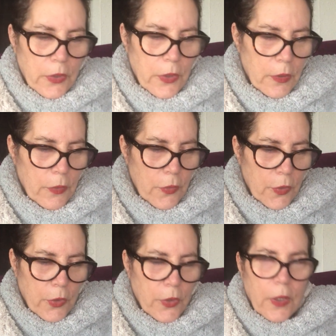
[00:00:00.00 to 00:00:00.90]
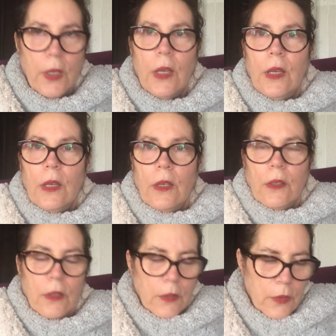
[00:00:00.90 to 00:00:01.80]
so of course I
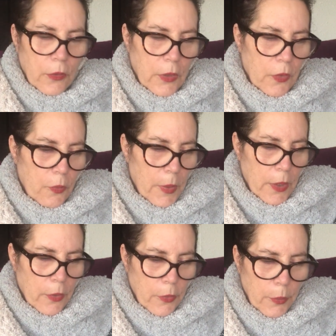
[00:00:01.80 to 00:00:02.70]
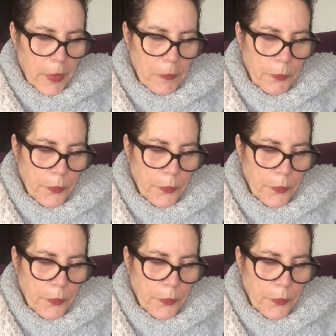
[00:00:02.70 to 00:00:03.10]
don't have my own. But